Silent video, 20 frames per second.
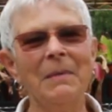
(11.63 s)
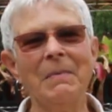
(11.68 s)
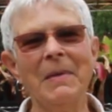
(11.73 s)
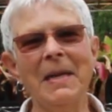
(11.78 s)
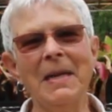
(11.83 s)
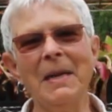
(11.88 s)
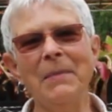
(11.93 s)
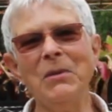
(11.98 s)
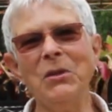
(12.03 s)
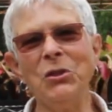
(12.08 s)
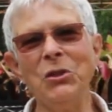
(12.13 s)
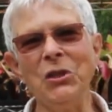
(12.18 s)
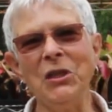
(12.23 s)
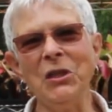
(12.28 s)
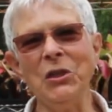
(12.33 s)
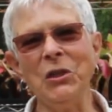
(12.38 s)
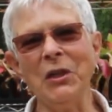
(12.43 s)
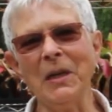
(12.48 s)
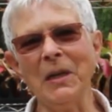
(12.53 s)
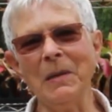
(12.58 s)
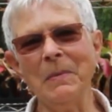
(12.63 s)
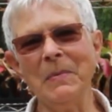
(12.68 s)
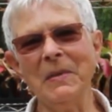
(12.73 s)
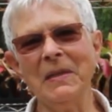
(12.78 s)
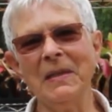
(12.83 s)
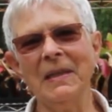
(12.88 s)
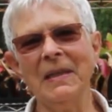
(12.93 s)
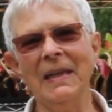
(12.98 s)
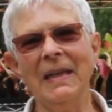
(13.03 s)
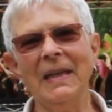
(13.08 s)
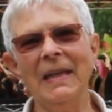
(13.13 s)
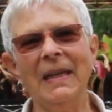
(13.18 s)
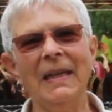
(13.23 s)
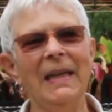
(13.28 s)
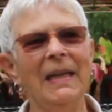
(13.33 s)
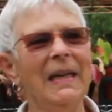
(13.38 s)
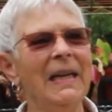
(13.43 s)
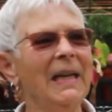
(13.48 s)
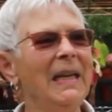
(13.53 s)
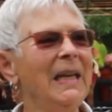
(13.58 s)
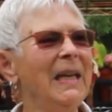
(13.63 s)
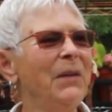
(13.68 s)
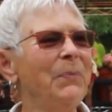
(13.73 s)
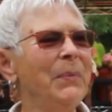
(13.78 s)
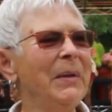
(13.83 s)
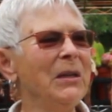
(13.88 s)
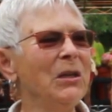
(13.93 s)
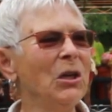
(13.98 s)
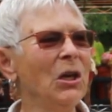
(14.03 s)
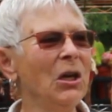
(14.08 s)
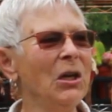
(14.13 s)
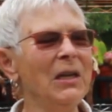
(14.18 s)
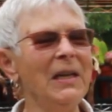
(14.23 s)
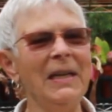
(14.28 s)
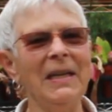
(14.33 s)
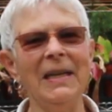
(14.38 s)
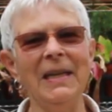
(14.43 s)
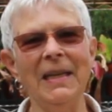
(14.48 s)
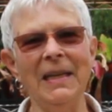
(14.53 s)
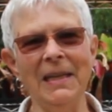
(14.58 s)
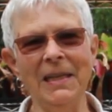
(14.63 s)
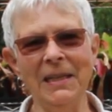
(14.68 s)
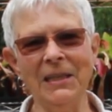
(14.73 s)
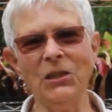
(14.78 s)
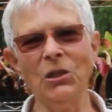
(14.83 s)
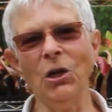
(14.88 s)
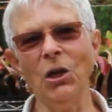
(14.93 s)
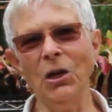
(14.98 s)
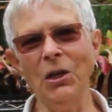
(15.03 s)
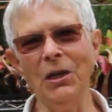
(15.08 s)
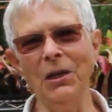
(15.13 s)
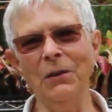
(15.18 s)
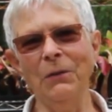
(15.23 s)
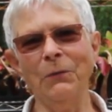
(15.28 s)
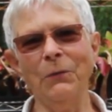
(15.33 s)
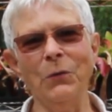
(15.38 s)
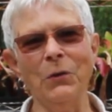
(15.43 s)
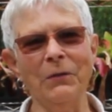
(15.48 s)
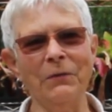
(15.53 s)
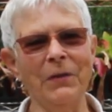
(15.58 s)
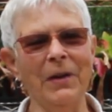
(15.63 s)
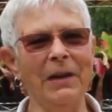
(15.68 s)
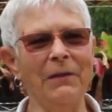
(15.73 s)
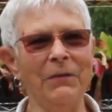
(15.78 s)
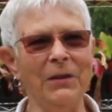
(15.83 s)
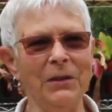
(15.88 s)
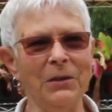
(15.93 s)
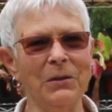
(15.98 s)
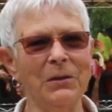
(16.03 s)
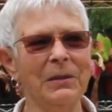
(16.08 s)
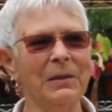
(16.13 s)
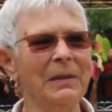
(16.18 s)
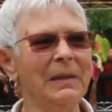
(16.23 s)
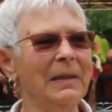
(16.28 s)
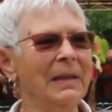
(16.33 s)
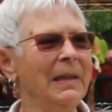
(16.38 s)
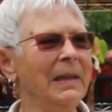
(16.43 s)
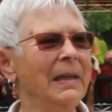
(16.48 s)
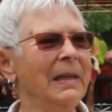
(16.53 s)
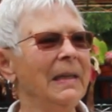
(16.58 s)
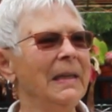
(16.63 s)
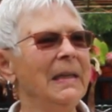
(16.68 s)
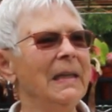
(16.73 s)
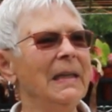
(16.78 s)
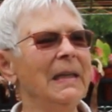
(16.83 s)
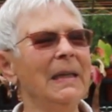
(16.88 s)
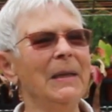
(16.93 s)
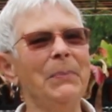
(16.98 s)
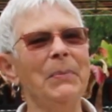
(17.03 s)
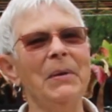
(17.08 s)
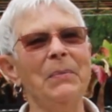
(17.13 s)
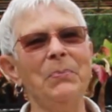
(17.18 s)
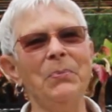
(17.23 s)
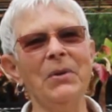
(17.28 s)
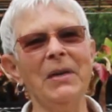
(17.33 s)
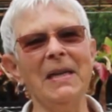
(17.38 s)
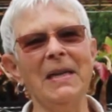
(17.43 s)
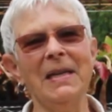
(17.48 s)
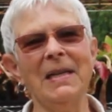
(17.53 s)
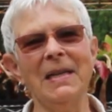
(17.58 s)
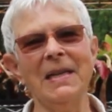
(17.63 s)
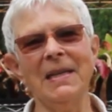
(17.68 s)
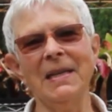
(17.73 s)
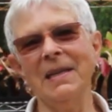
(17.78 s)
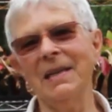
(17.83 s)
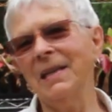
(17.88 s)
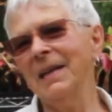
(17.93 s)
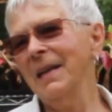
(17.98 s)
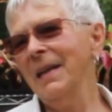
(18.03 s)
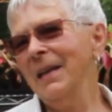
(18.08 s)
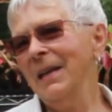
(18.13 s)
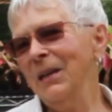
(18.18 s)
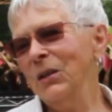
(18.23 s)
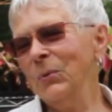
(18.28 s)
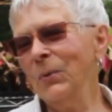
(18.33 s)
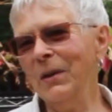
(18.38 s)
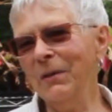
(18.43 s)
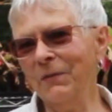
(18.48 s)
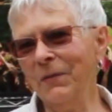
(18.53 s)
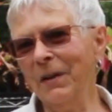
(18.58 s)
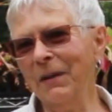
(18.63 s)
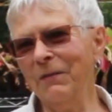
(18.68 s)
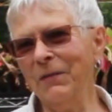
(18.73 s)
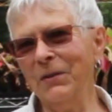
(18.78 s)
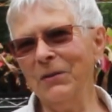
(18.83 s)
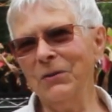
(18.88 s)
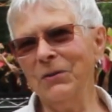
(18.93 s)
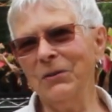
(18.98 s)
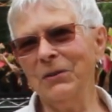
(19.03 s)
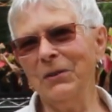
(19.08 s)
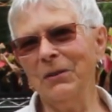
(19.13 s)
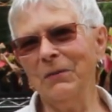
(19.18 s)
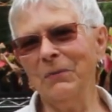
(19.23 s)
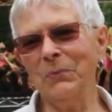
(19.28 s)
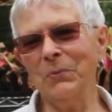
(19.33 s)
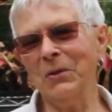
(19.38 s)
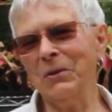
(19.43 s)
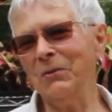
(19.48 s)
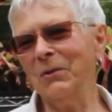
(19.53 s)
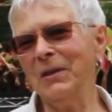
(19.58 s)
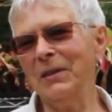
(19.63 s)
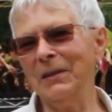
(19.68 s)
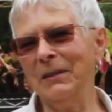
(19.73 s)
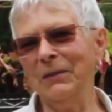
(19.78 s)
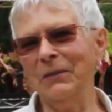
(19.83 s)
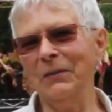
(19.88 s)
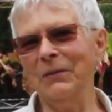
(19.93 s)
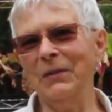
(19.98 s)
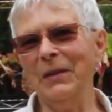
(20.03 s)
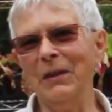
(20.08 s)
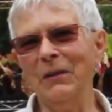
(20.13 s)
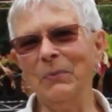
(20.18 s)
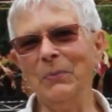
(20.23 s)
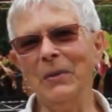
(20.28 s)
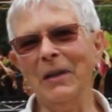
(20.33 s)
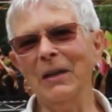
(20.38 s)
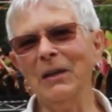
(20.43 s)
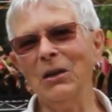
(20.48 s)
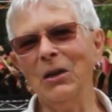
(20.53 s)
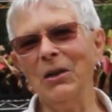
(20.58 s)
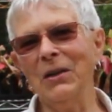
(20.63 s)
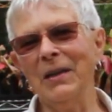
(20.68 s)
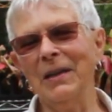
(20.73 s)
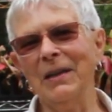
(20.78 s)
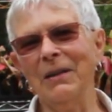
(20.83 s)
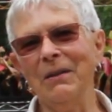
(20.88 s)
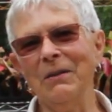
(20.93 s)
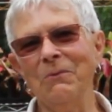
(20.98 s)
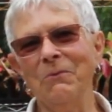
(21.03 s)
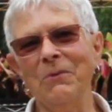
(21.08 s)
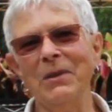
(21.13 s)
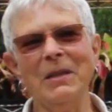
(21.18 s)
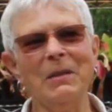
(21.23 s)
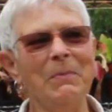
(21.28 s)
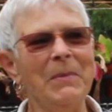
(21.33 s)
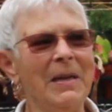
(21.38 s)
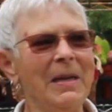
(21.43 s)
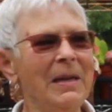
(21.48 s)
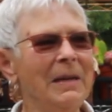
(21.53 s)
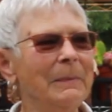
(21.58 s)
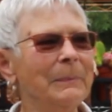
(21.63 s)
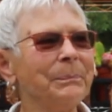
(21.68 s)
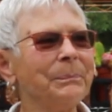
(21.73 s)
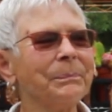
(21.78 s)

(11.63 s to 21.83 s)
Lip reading: My name is Jean Jacobs, and I have been gardening in this garden for 5 years, but bring 25 years of progressive native plant gardening with me.